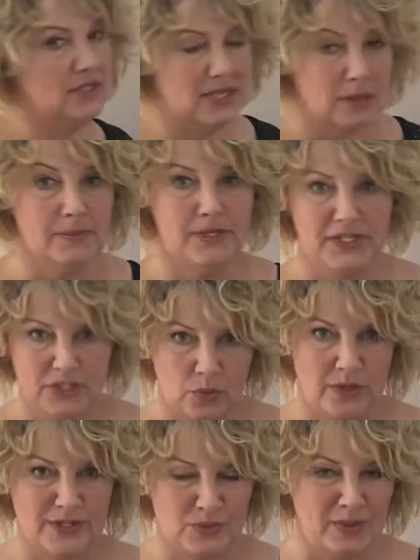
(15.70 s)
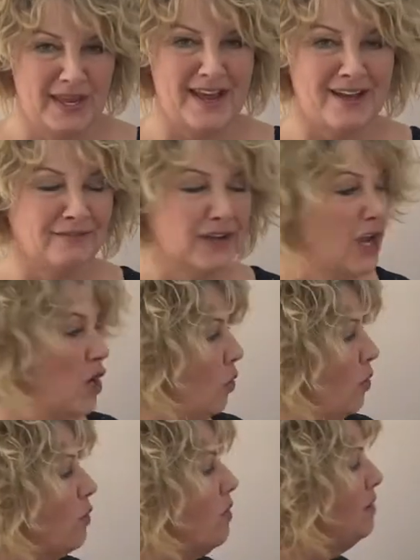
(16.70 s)
us how many squares we have.
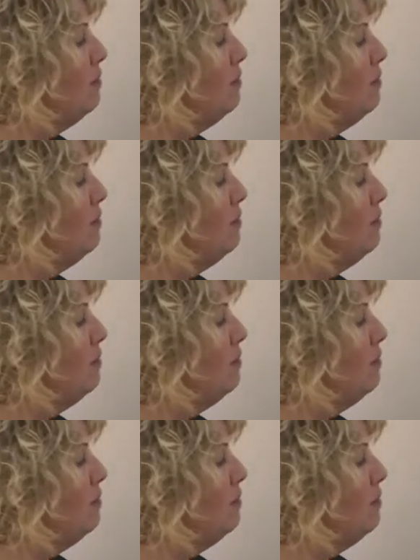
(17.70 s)
We're going